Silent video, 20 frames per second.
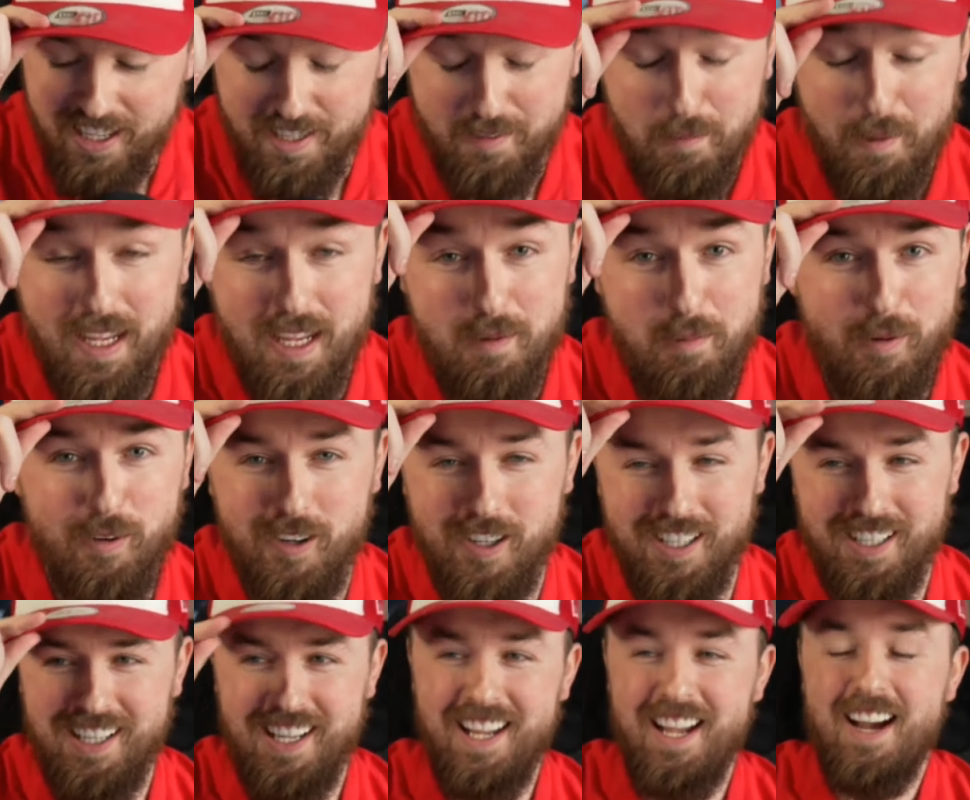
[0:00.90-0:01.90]
hey people,
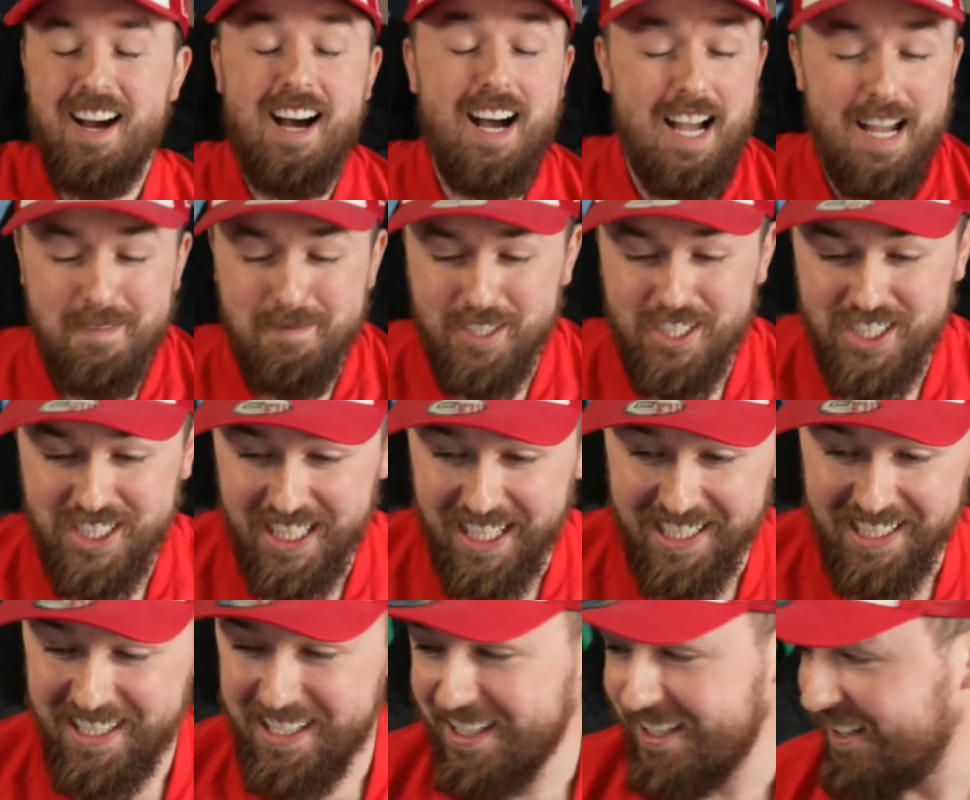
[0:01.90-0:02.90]
I'm
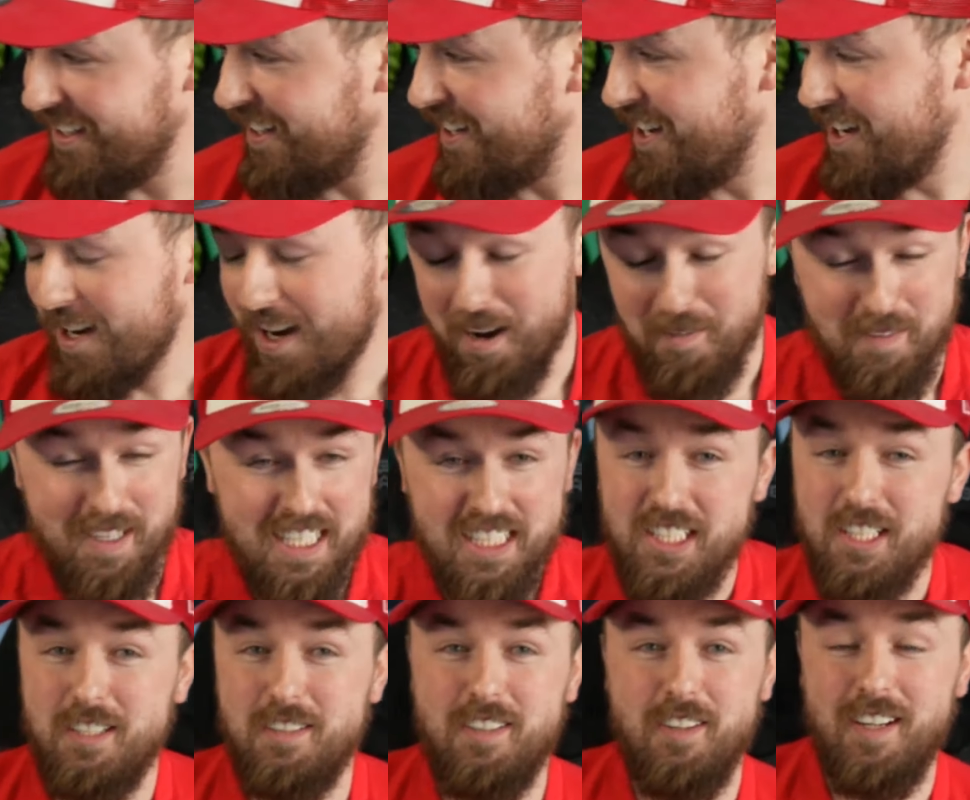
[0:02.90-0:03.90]
shaking. I'm
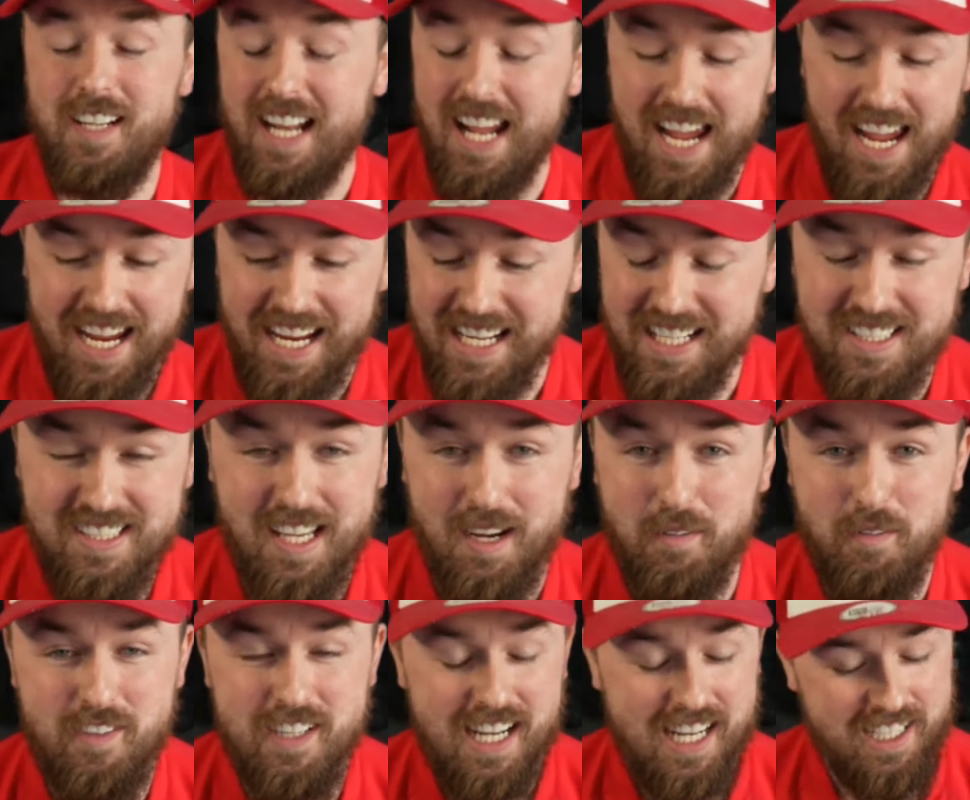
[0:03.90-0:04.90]
literally doing an
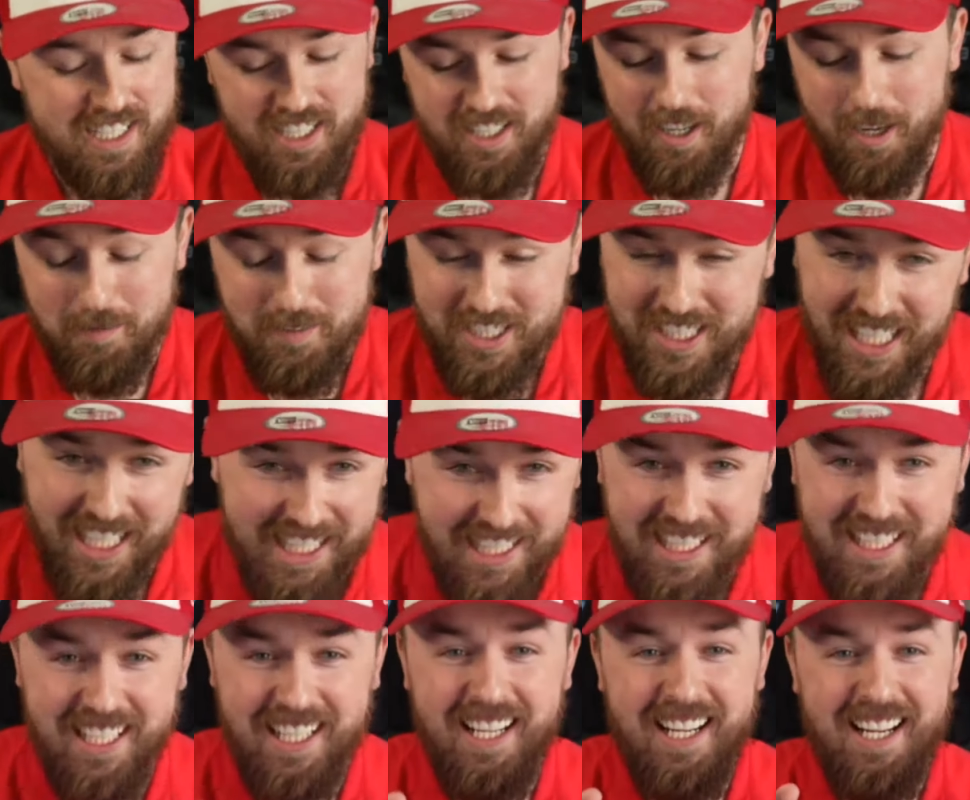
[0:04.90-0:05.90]
ASAP reaction. I'm
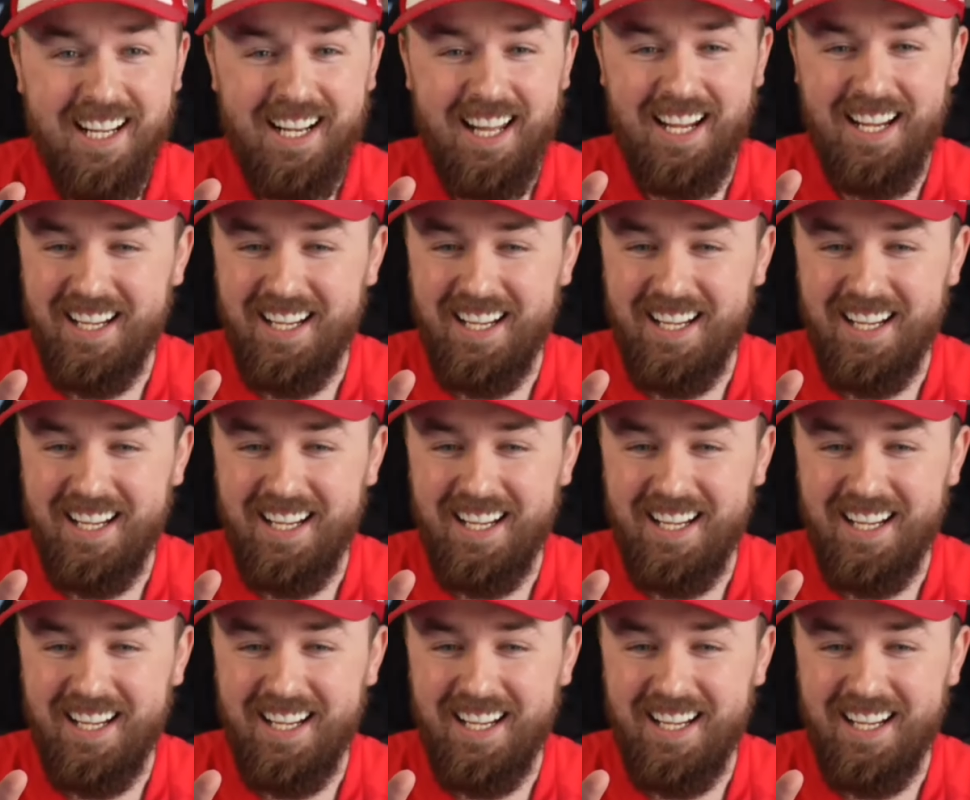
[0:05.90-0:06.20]
shaking.